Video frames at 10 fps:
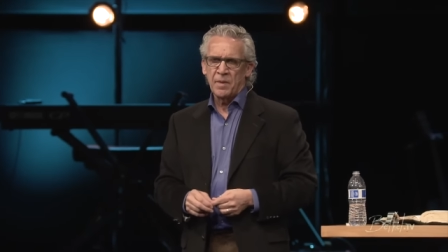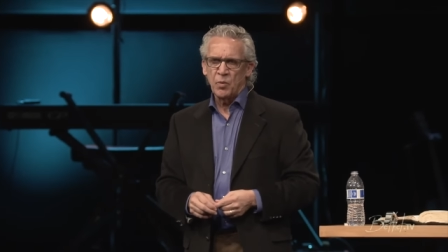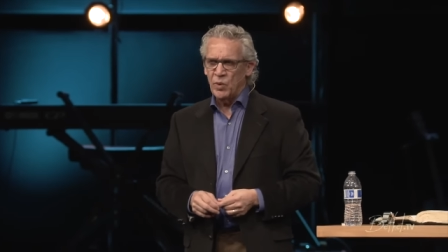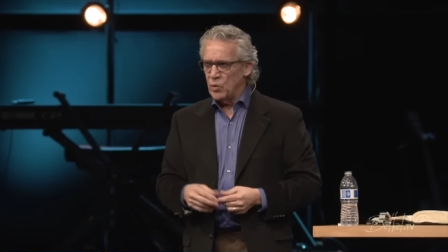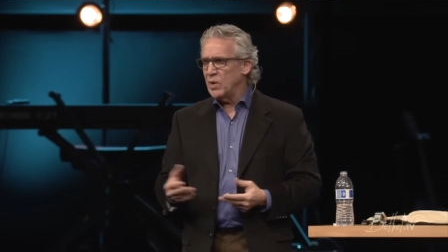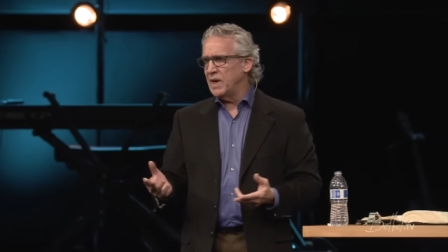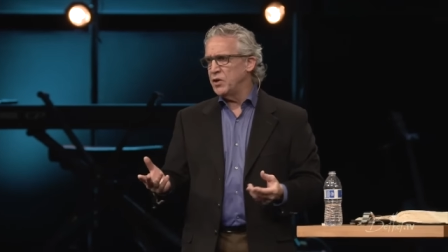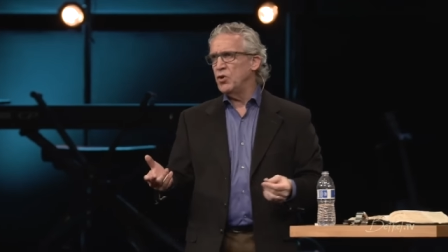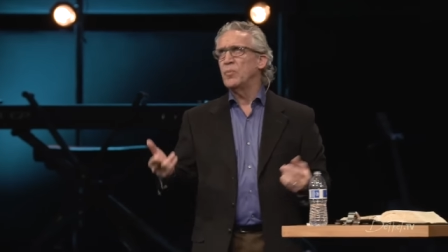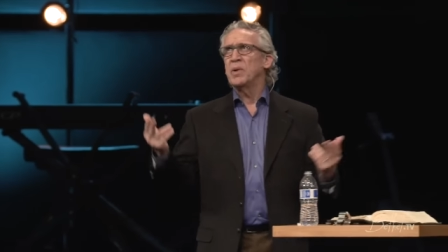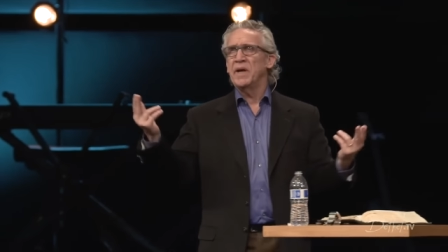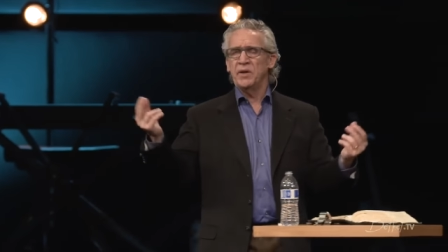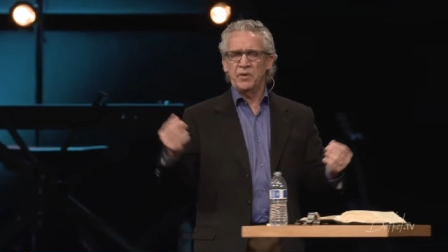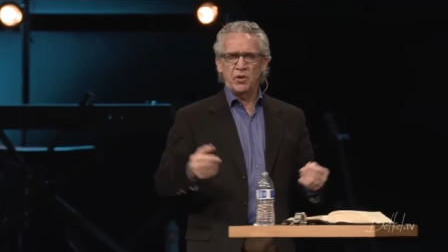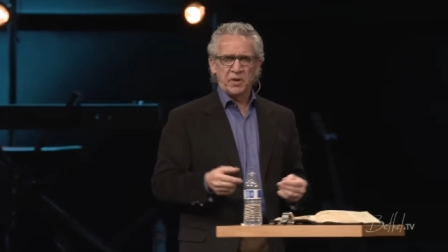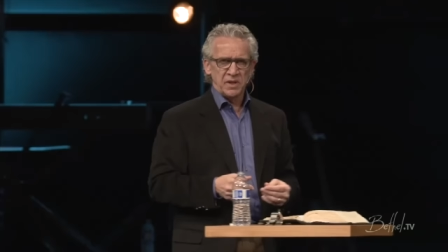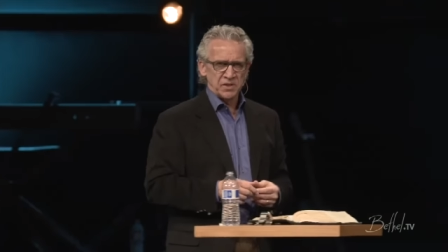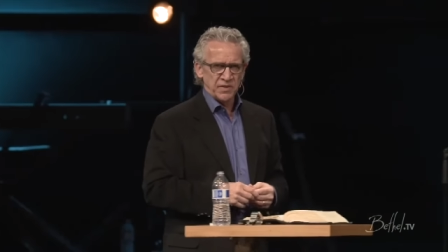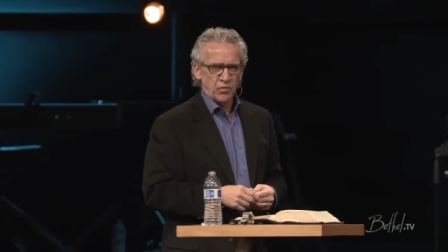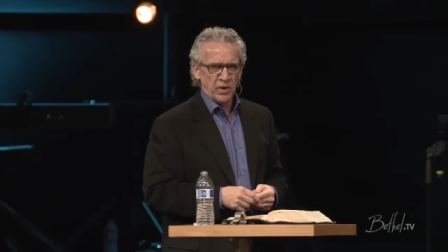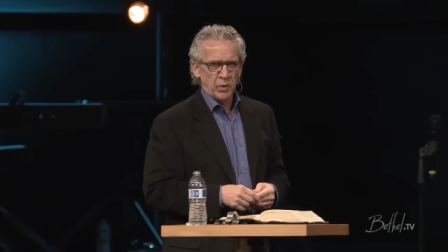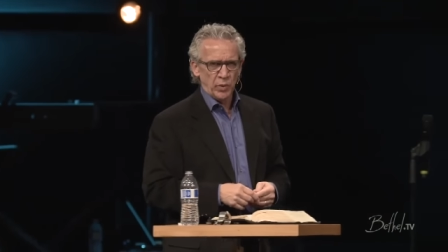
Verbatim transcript: We really do play to the audience of one.